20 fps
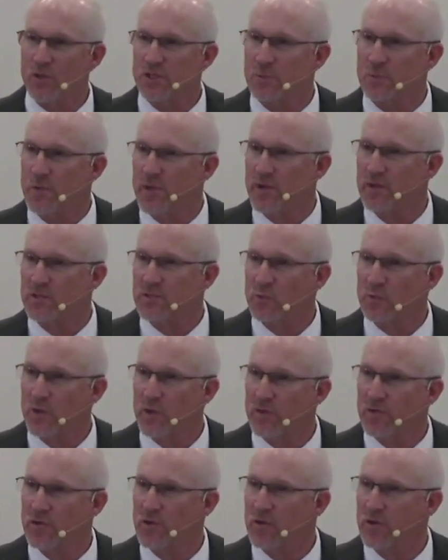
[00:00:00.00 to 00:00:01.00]
Spirit is
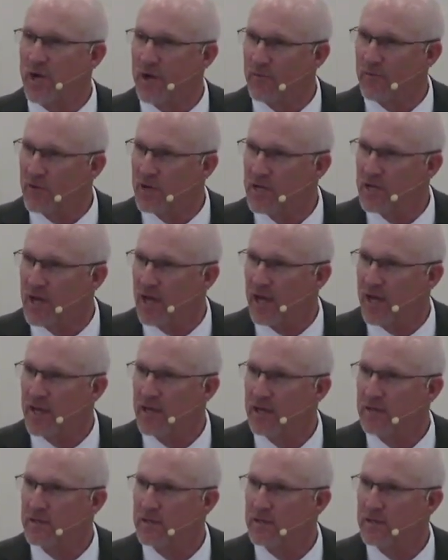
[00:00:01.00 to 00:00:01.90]
with you every day,